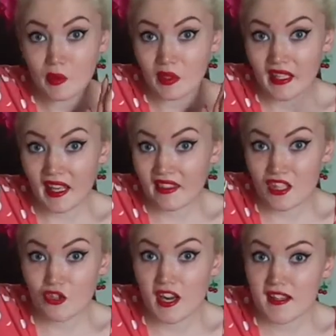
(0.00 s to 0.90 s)
you want to get
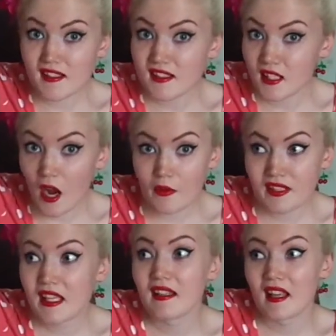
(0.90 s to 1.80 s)
this dress, I would
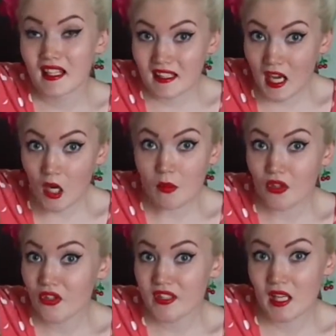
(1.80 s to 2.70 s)
say get it now,
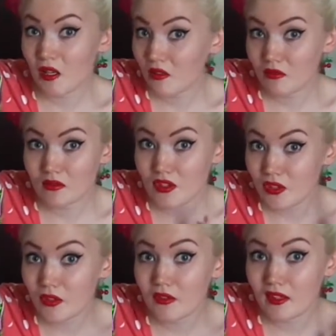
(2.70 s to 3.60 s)
because
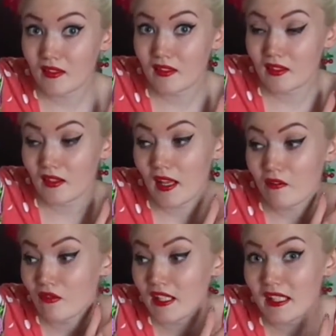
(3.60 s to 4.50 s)

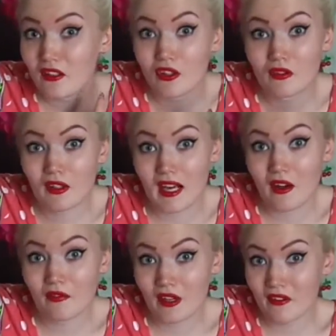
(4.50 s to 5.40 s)
they're really going to run
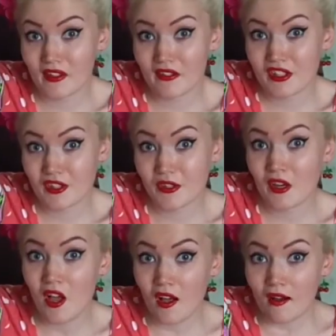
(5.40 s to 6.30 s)
out very, very soon.
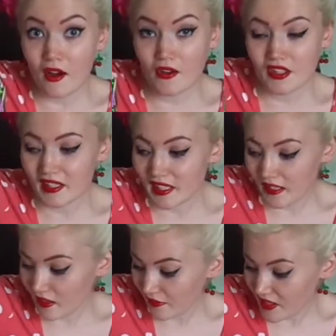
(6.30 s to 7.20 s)
I was lucky
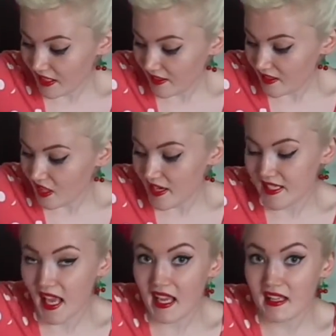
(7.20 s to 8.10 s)
enough to get a size
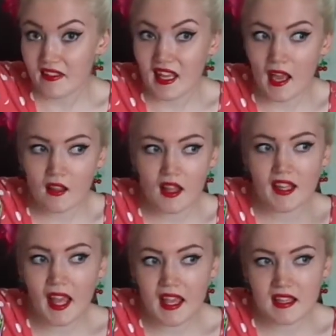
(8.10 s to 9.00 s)
8. They had like
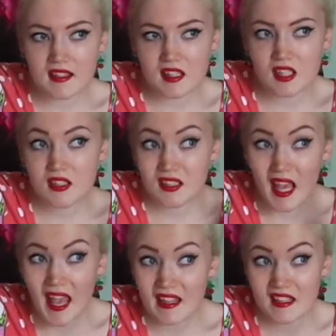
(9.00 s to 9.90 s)
8,
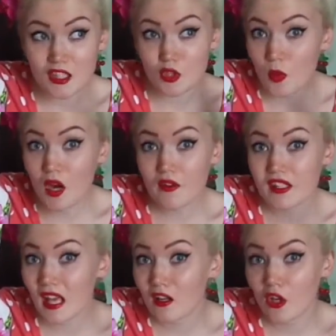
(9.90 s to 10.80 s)
10s, 12s,
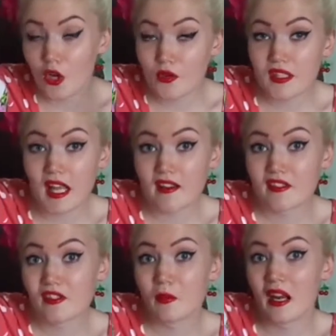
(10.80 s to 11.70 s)
they had loads
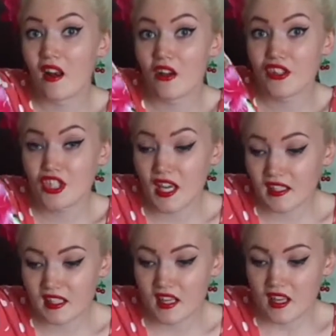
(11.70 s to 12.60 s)
less when I last
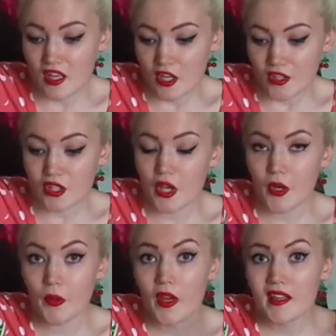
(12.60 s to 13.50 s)
checked.
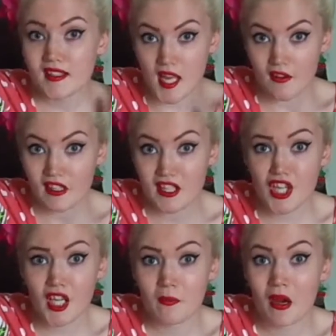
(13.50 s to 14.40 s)
So definitely
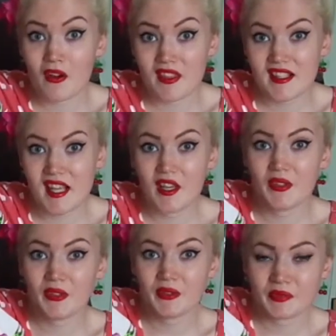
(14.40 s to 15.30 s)
check them out in the sale.